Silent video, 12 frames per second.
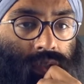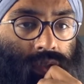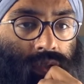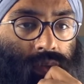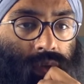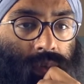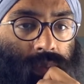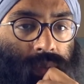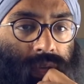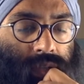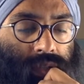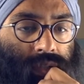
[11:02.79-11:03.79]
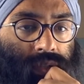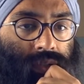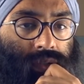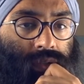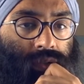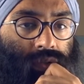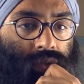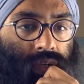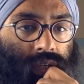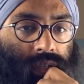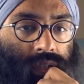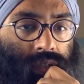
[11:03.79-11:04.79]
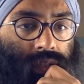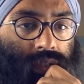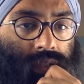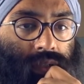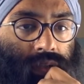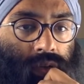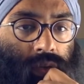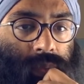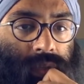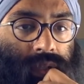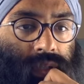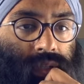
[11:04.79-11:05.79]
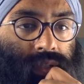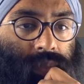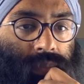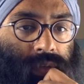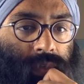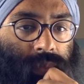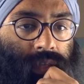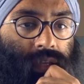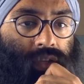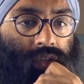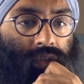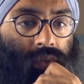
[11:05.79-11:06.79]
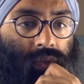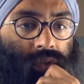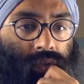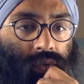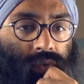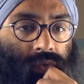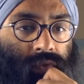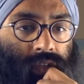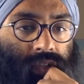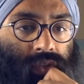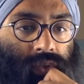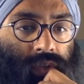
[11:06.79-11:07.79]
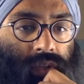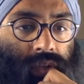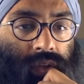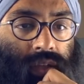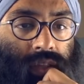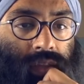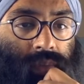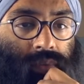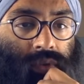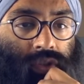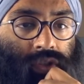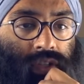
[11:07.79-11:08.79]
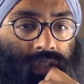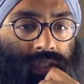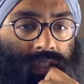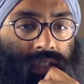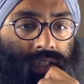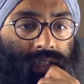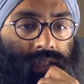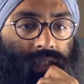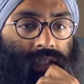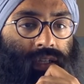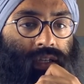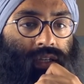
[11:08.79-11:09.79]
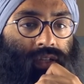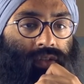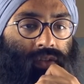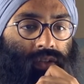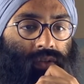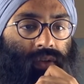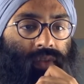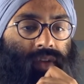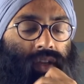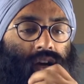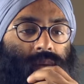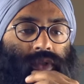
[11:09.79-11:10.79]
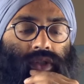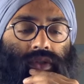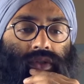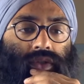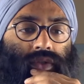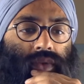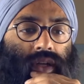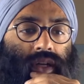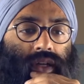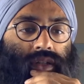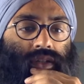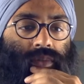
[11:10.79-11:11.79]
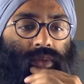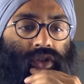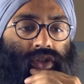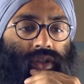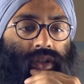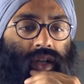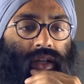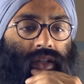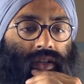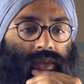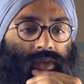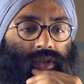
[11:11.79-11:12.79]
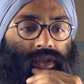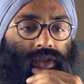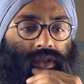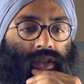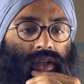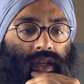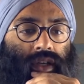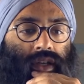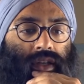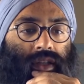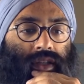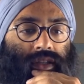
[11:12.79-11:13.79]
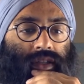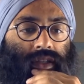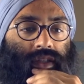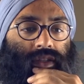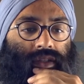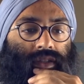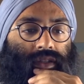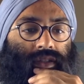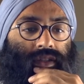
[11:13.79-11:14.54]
do our best to try and open things up. I'm thinking you and you, fix you here, and then push and take. So they don't have any option to push and lock down the position. This and this,